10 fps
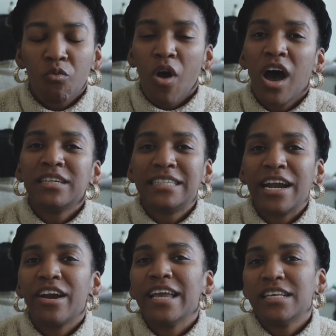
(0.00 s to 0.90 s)
Raw
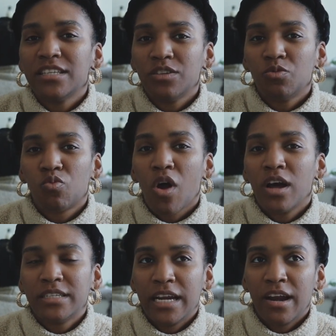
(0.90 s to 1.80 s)
dairy isn't
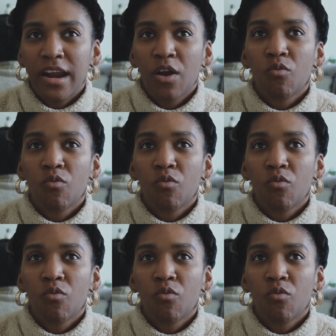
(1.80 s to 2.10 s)
raw dairy.